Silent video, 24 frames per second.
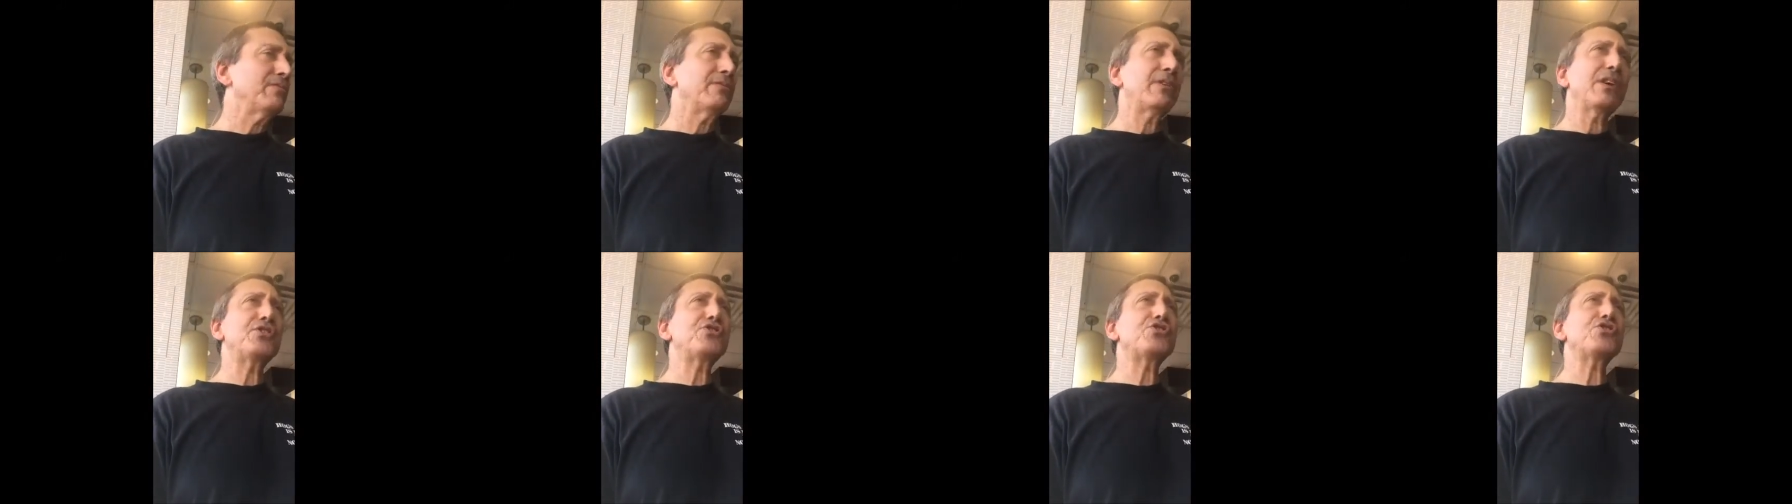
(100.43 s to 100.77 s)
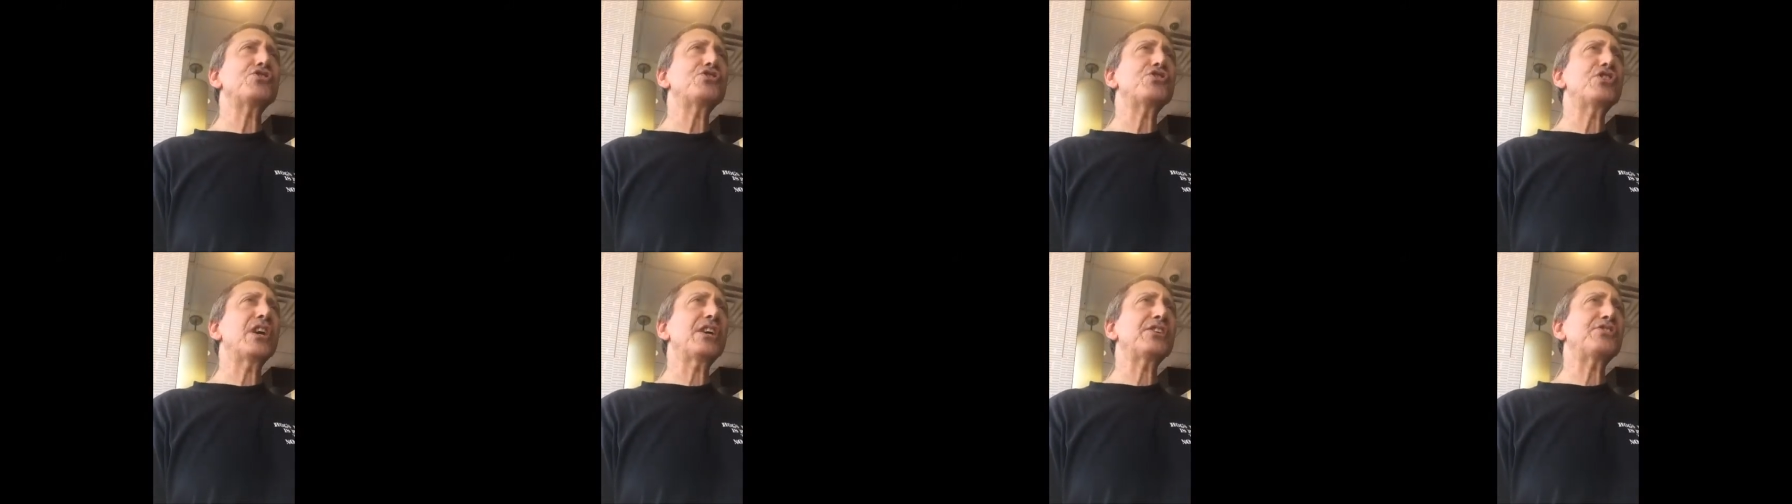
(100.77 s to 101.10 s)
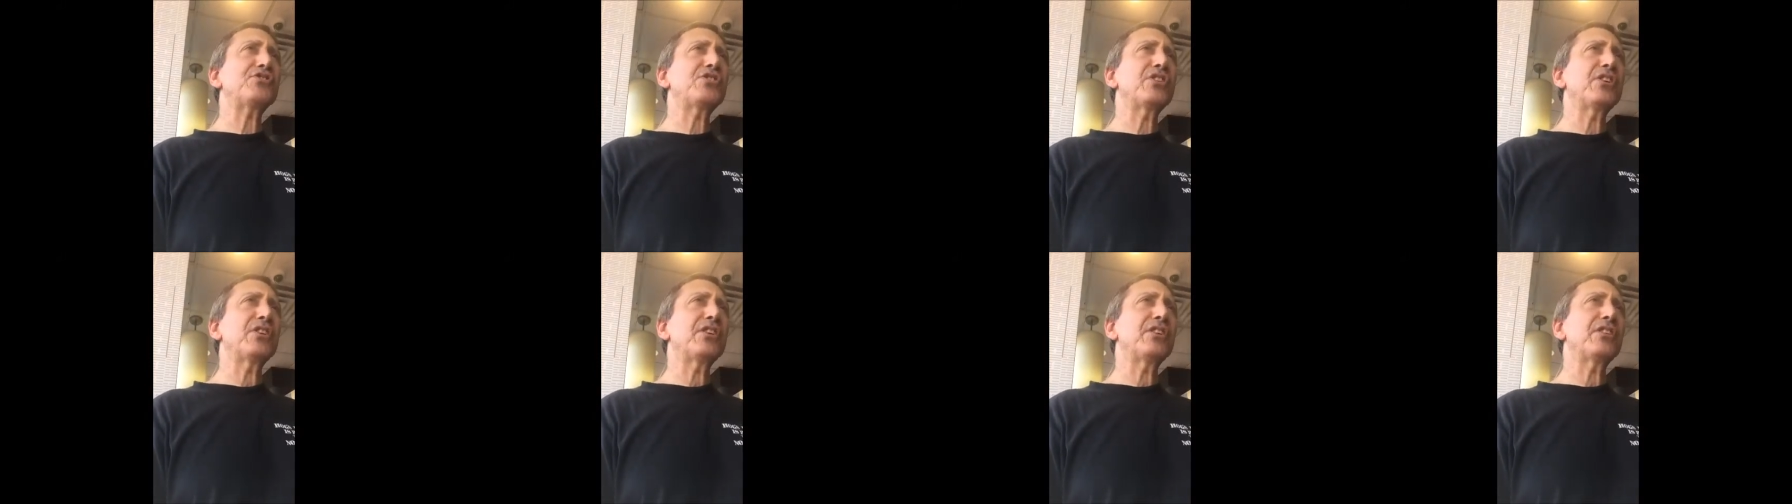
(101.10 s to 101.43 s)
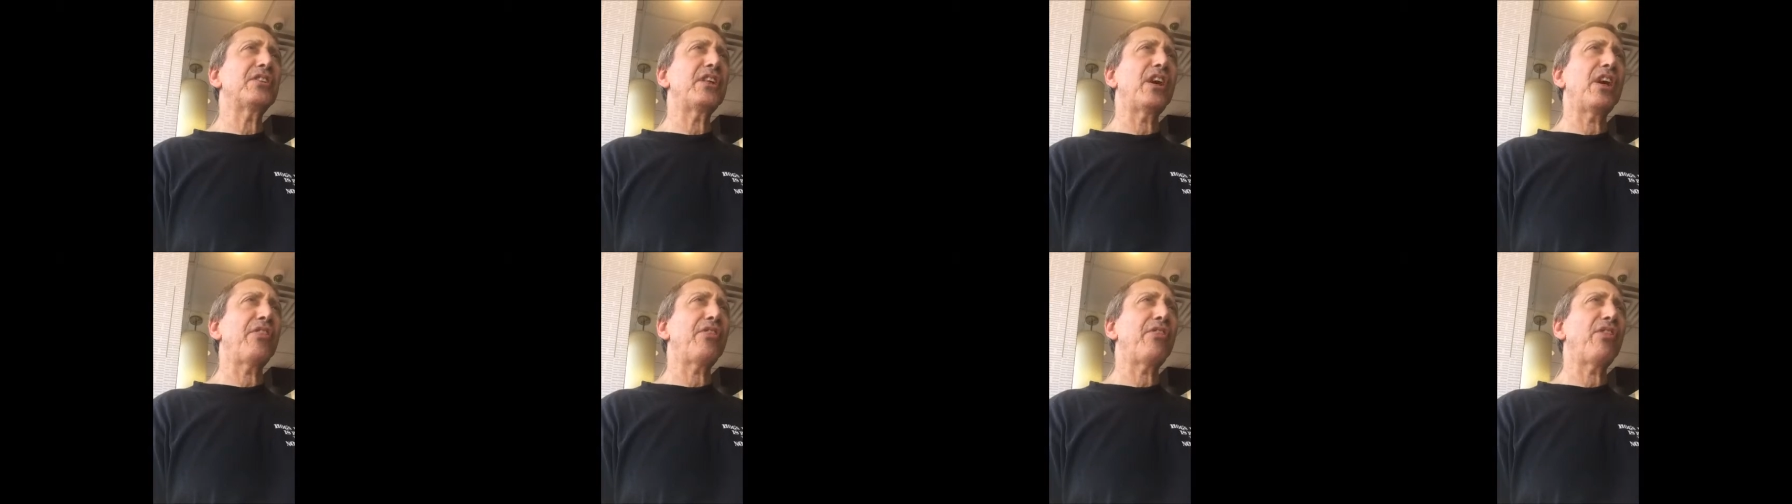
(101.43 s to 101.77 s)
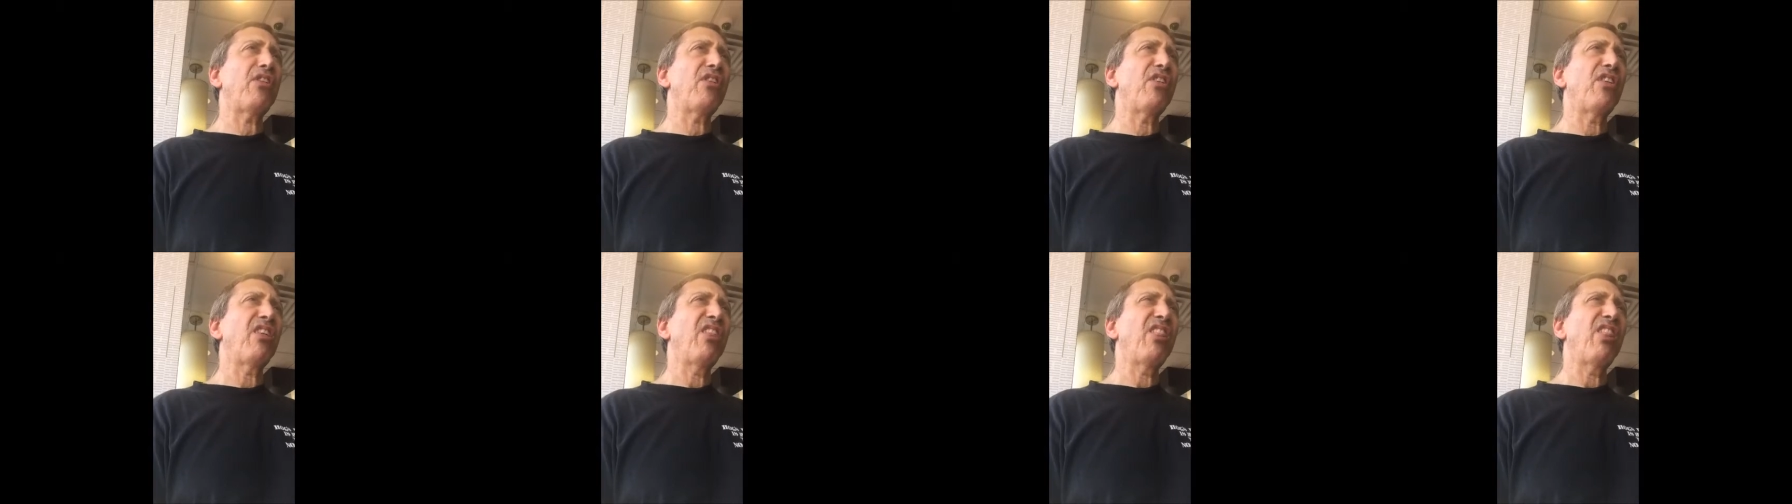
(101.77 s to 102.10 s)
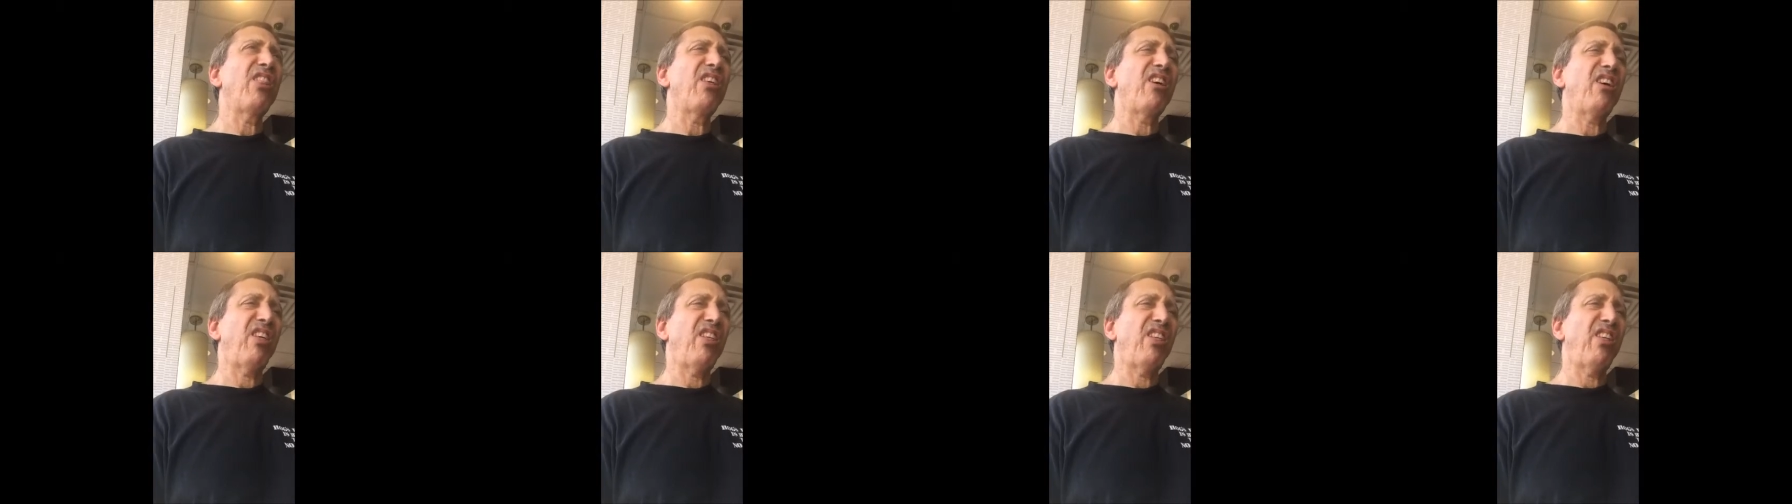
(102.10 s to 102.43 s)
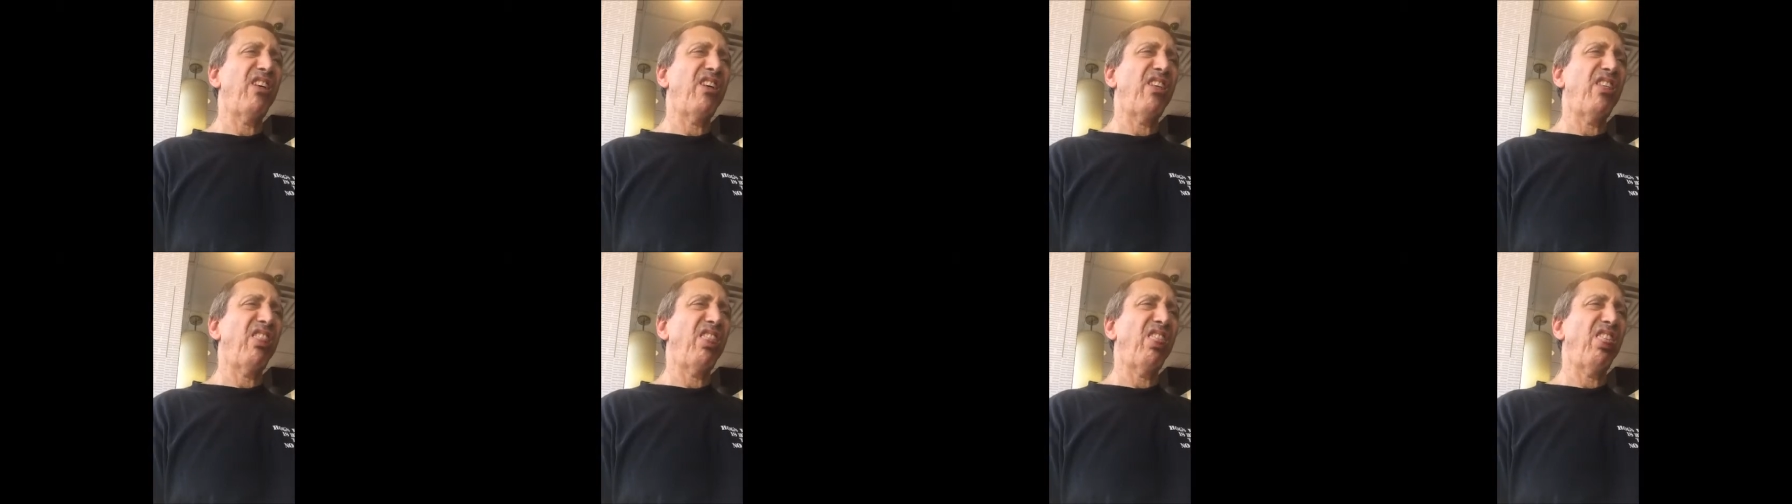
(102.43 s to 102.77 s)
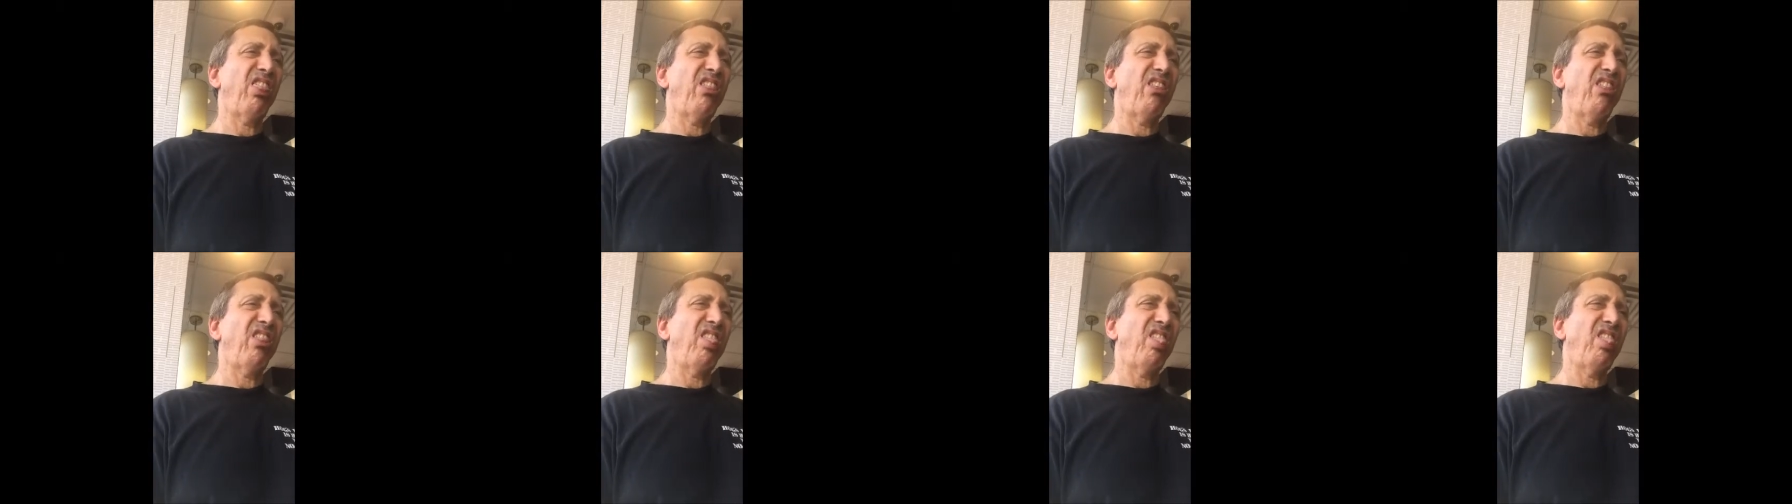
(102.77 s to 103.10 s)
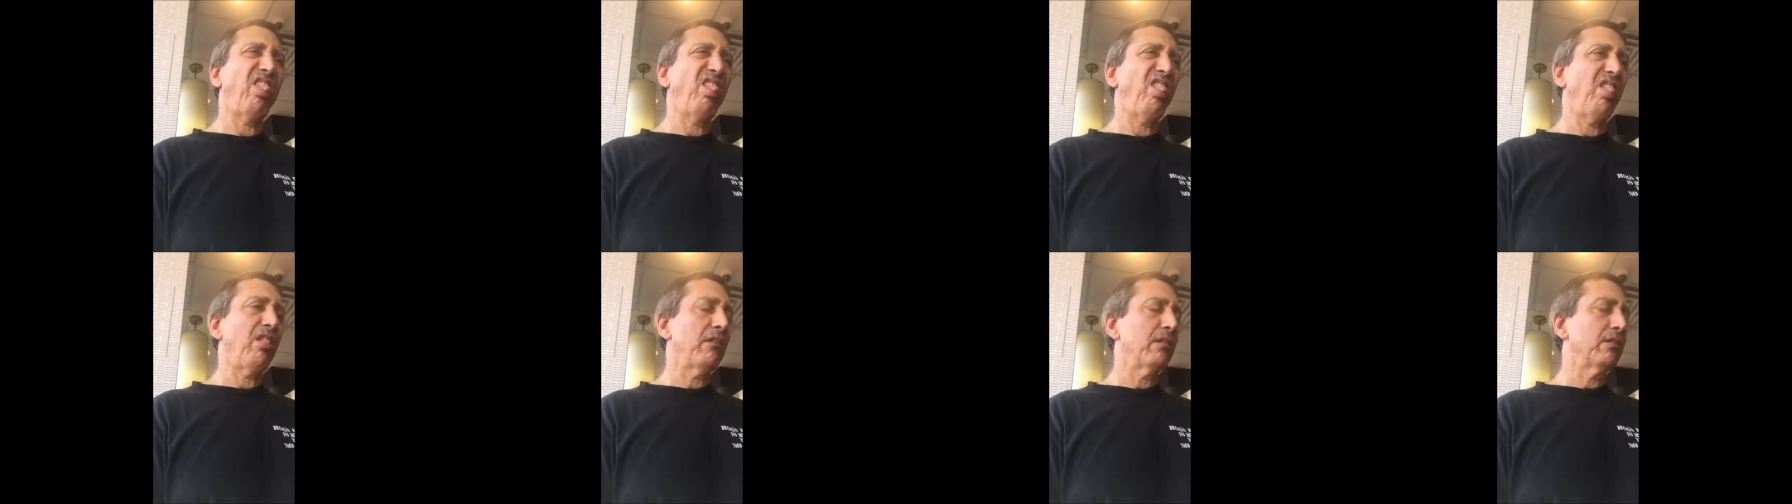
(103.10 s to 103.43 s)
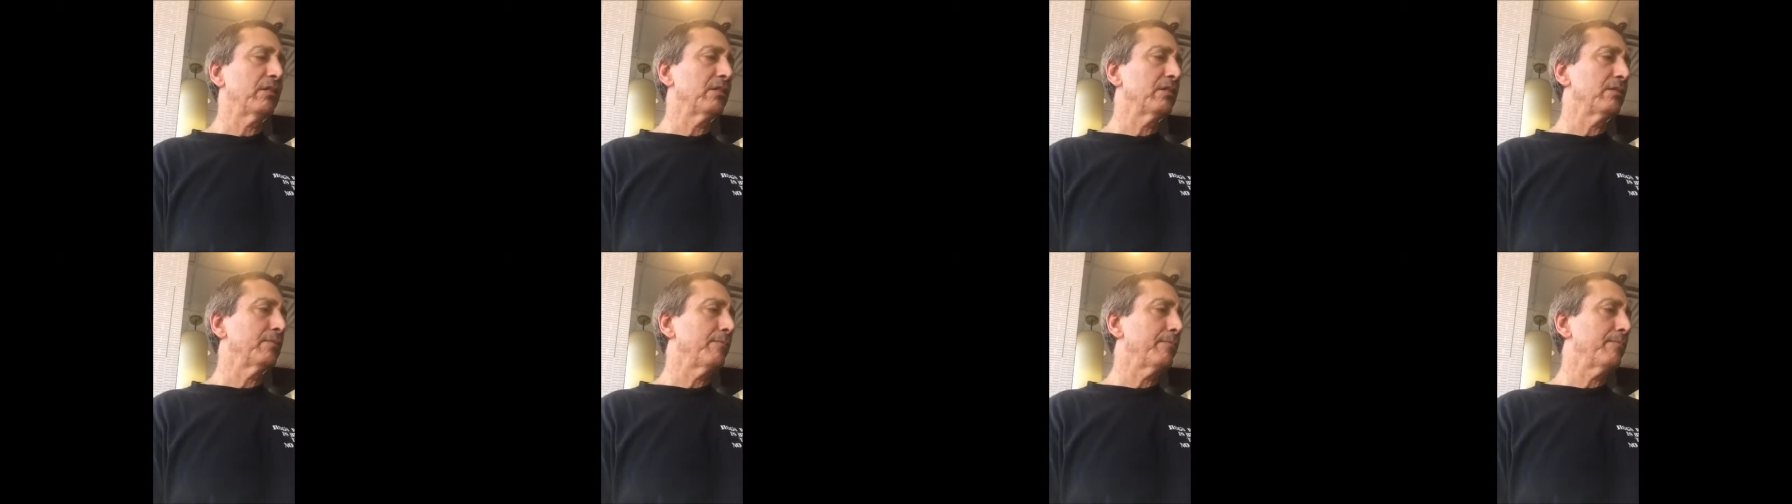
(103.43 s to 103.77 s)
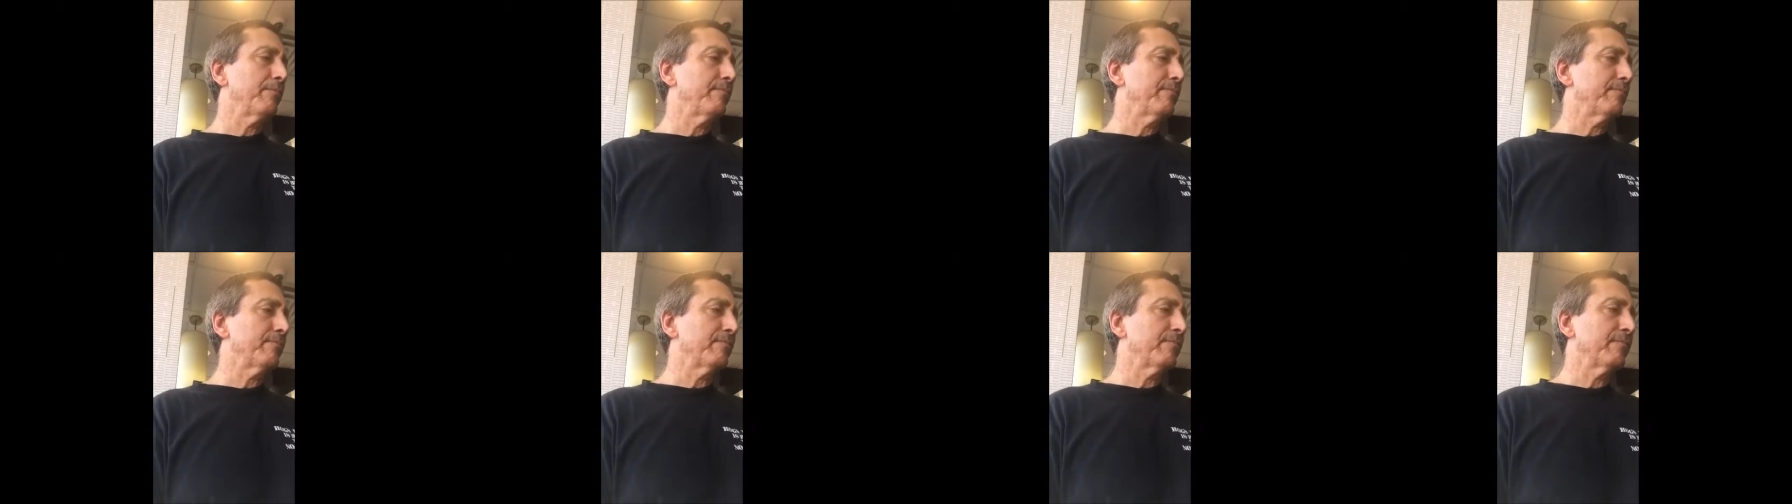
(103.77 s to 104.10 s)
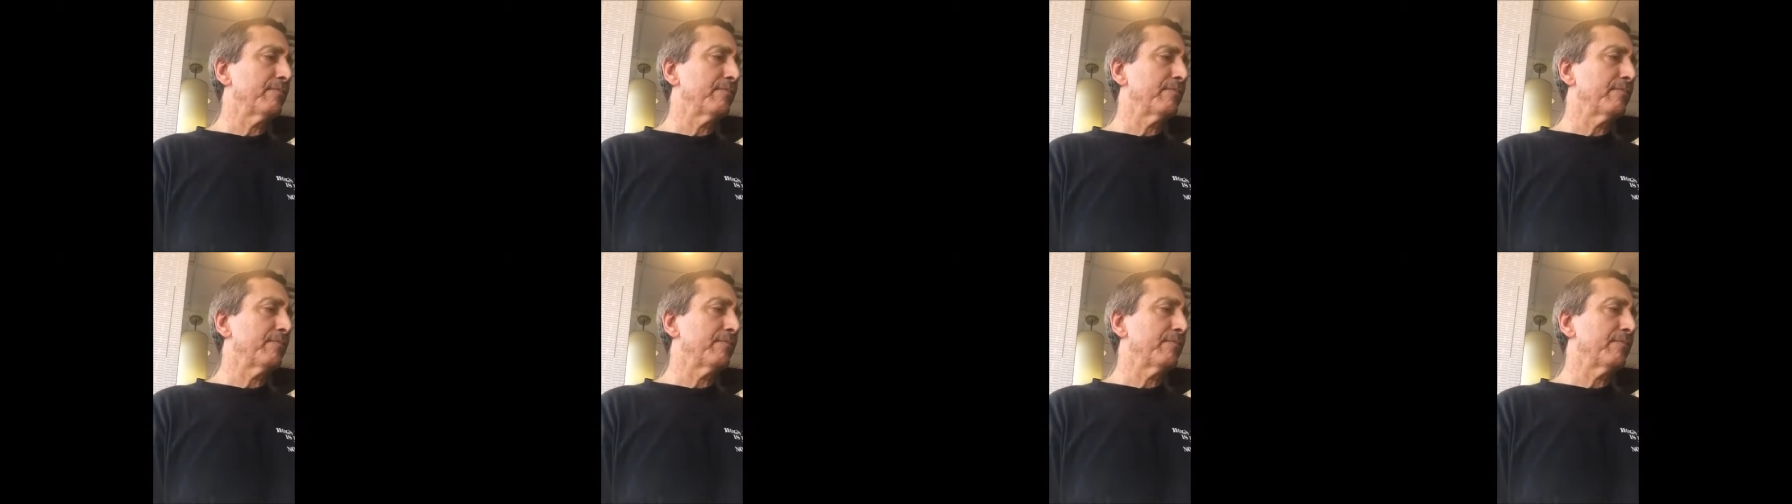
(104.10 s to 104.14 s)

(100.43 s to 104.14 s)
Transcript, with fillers: They just yes you to death. Uh-huh.